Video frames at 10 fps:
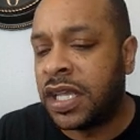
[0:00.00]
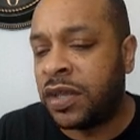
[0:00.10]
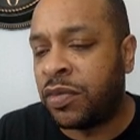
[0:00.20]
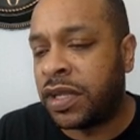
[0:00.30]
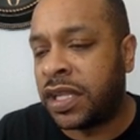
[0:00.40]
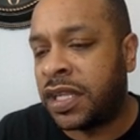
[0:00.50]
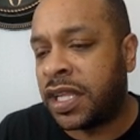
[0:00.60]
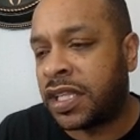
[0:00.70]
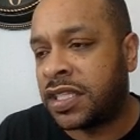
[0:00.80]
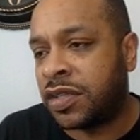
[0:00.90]
it wasn't
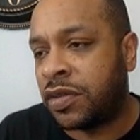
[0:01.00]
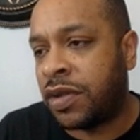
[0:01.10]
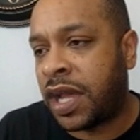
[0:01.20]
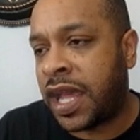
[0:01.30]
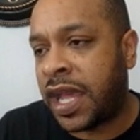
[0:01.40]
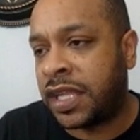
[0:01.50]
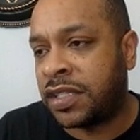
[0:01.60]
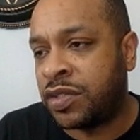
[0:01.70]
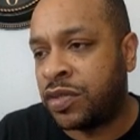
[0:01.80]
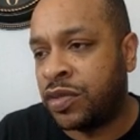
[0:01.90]
connecting. So I
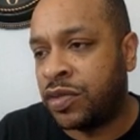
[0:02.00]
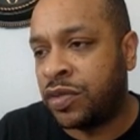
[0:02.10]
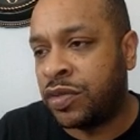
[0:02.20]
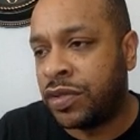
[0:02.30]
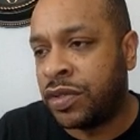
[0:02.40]
had to